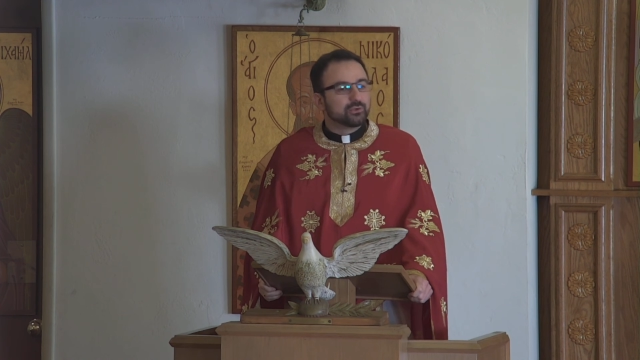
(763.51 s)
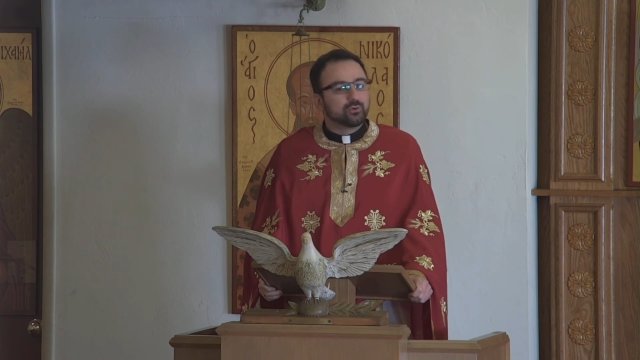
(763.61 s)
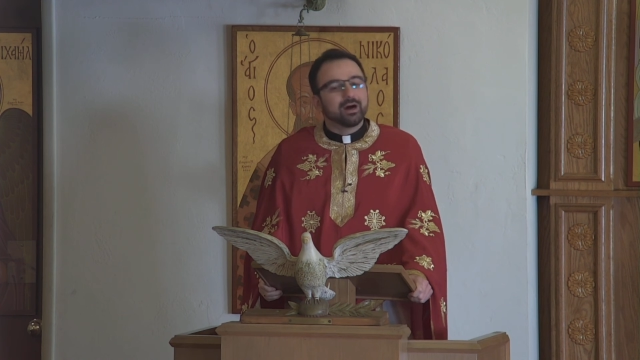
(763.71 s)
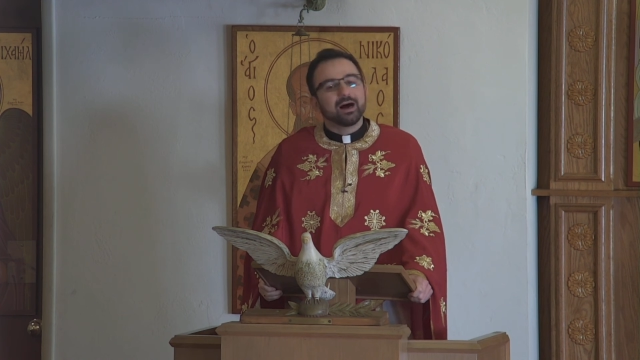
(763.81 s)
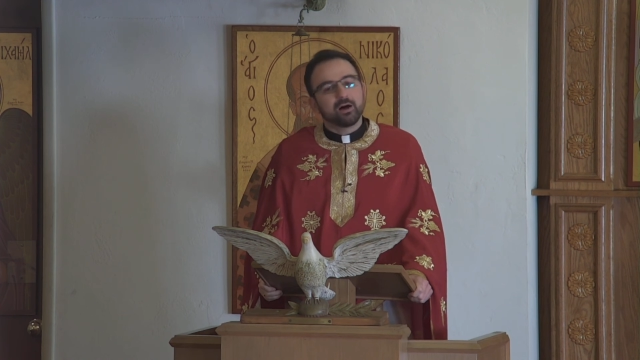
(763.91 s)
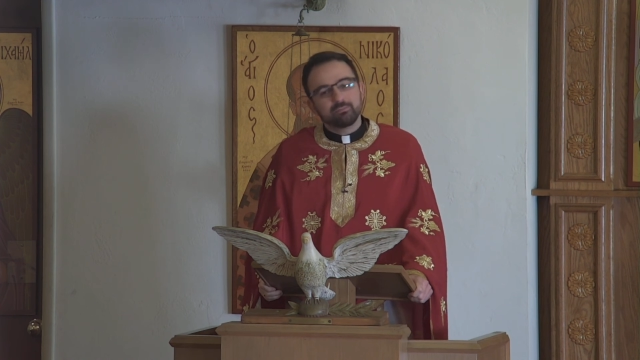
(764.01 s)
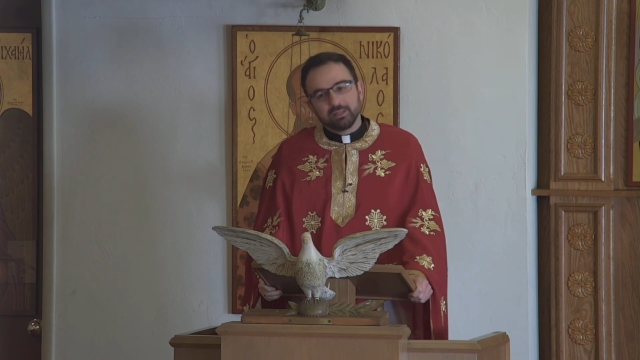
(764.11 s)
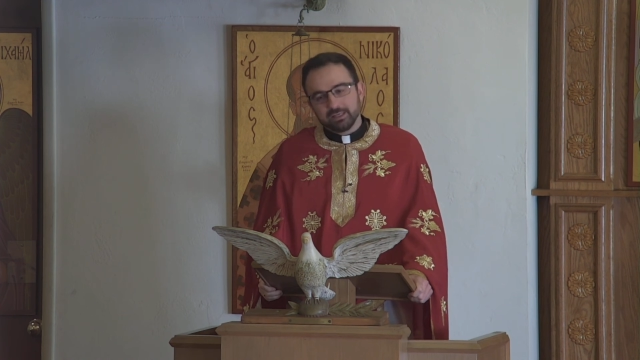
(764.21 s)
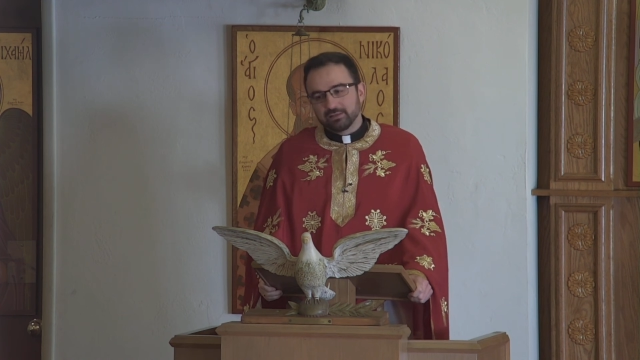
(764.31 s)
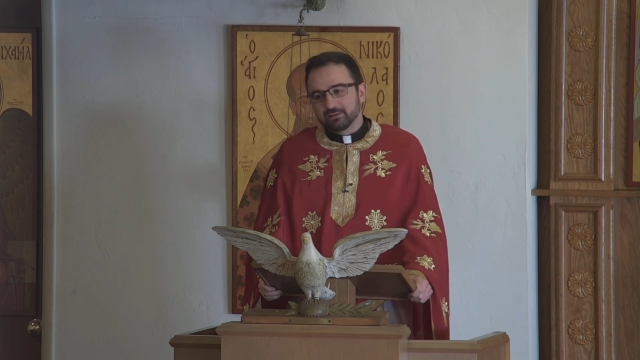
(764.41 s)
to
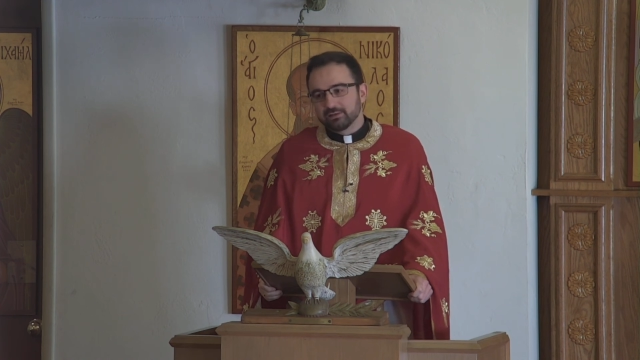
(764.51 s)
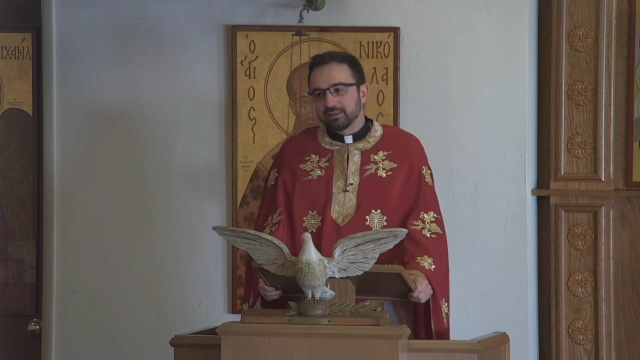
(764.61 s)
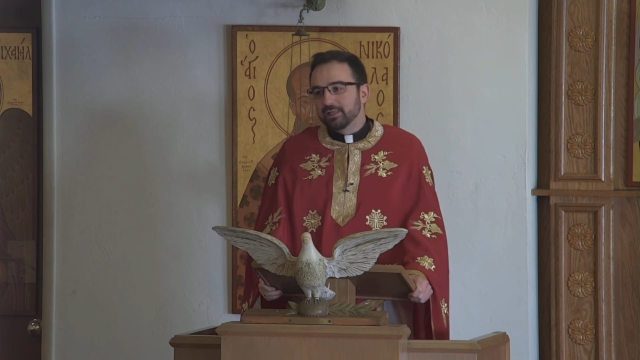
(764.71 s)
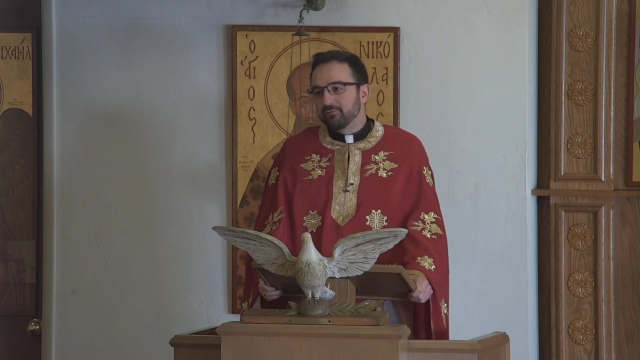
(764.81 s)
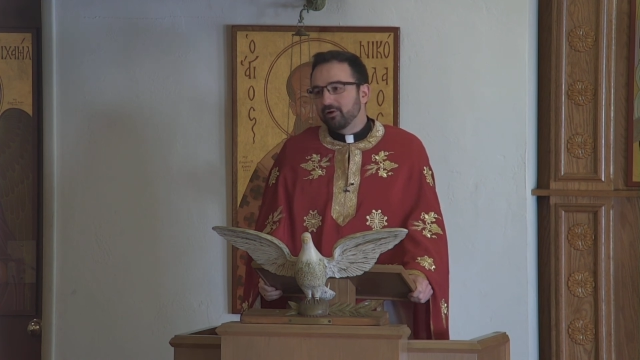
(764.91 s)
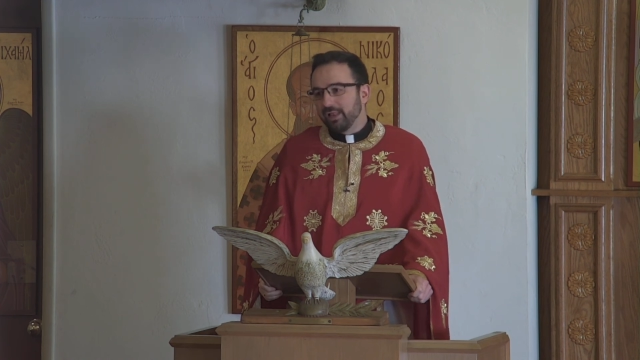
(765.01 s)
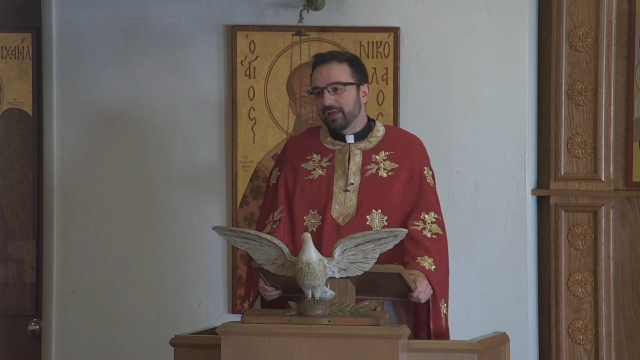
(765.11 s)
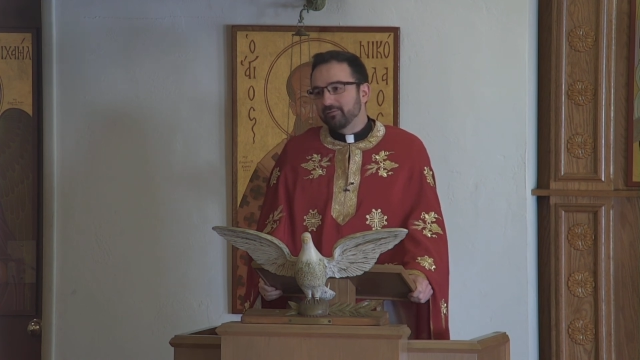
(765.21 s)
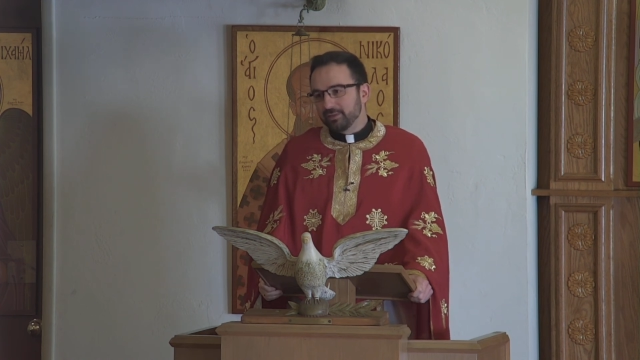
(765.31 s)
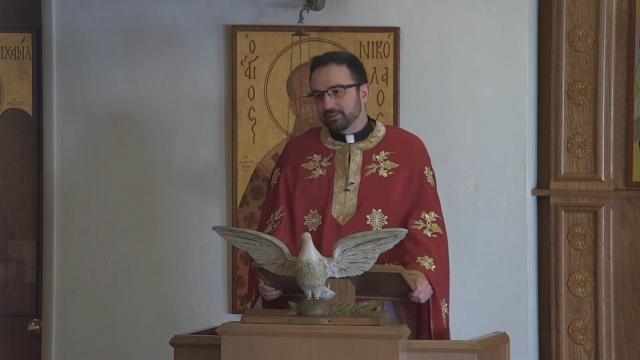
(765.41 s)
humbly live
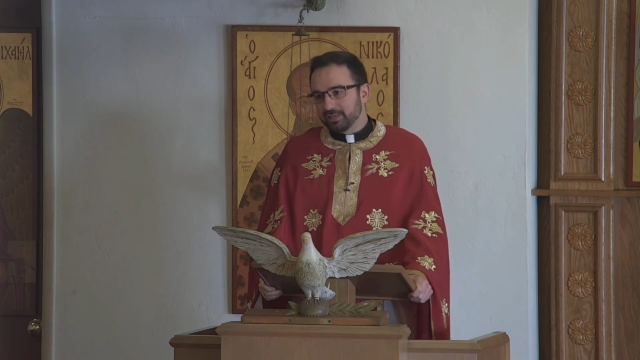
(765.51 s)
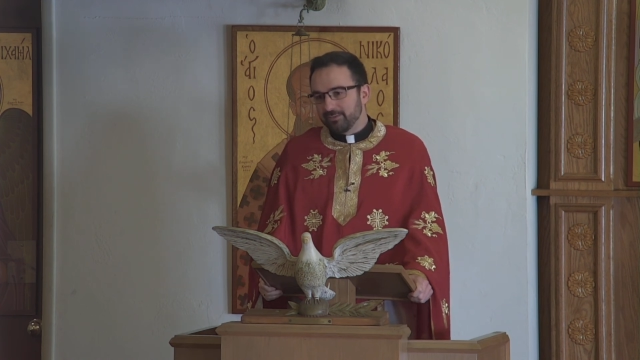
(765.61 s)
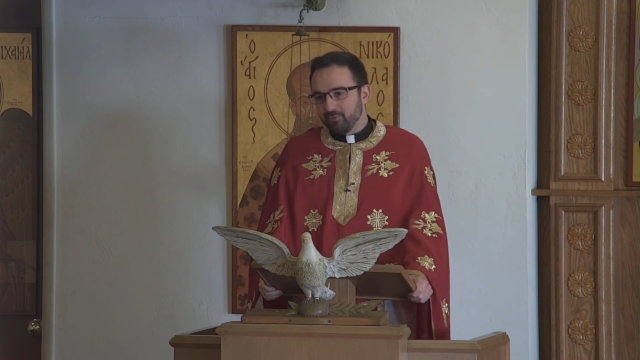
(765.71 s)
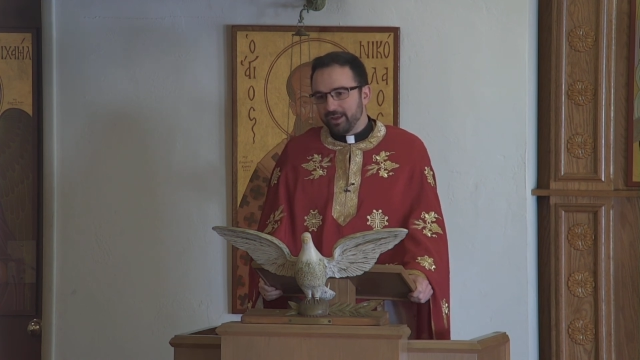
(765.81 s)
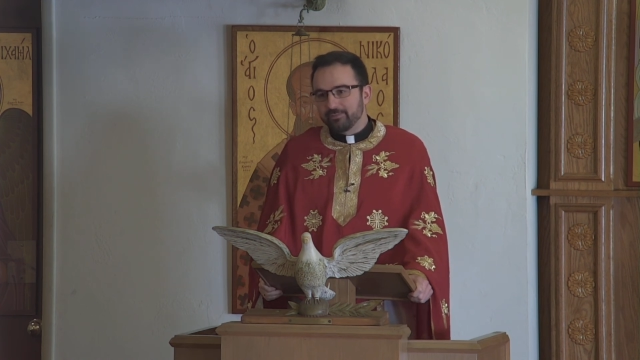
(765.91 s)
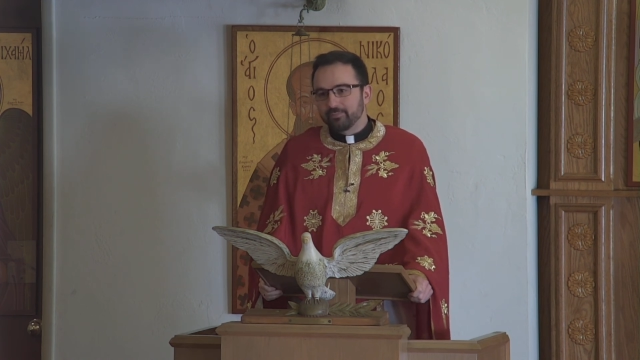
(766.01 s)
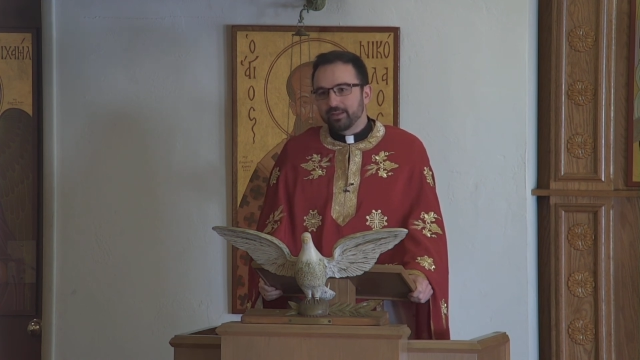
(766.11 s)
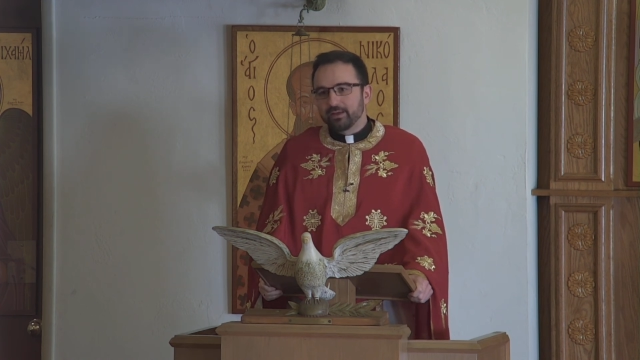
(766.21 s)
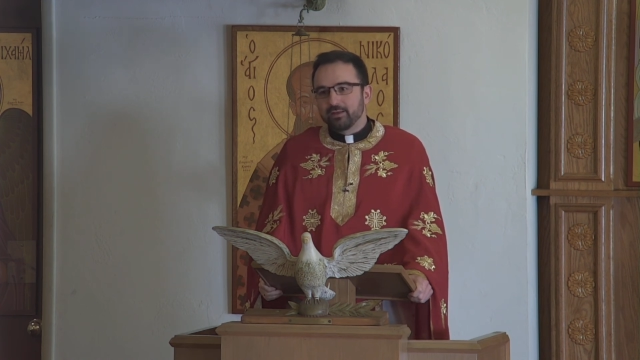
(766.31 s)
our life in the same way,